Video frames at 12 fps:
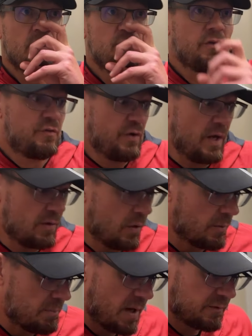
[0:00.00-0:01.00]
Just checked all
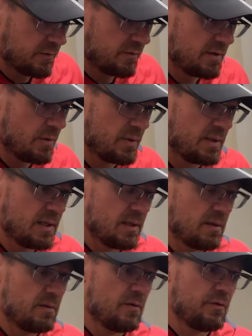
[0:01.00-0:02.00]
the boxes that we
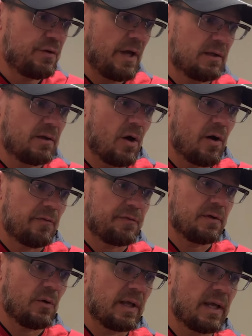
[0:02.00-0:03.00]
needed checked off.
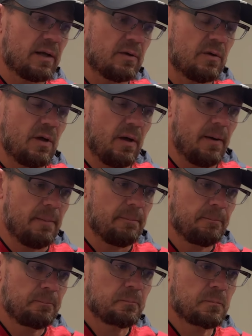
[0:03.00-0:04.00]
You know, he
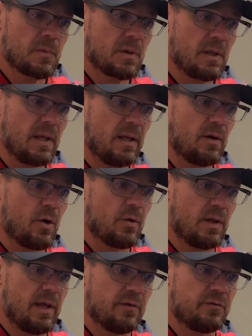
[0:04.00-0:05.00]
got
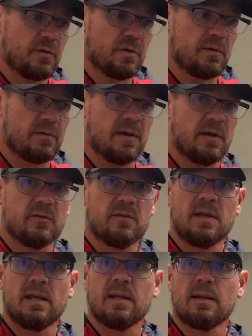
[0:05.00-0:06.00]
hurt last year in
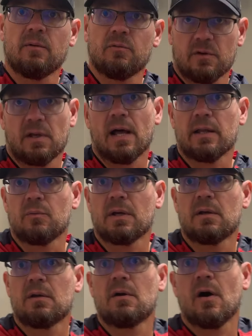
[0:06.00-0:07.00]
Tennessee, and he was a guy that we
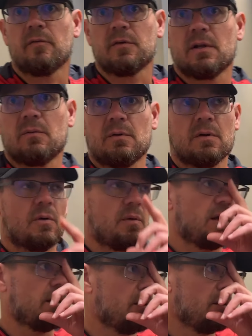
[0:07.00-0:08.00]
coveted. You know, we
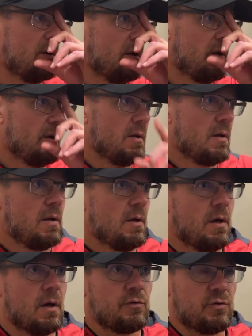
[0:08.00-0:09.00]
had
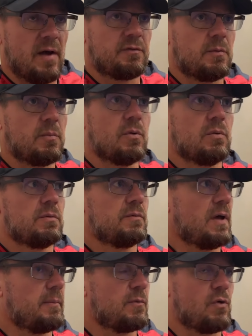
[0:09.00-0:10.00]
a draftable
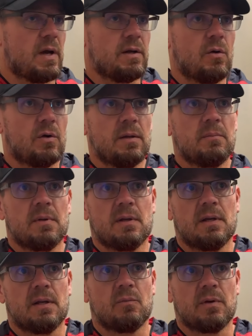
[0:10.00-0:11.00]
type grade on him,
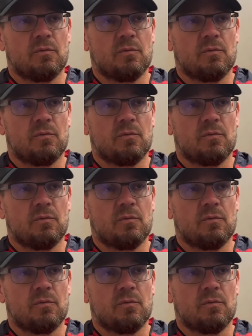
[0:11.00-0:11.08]
and then we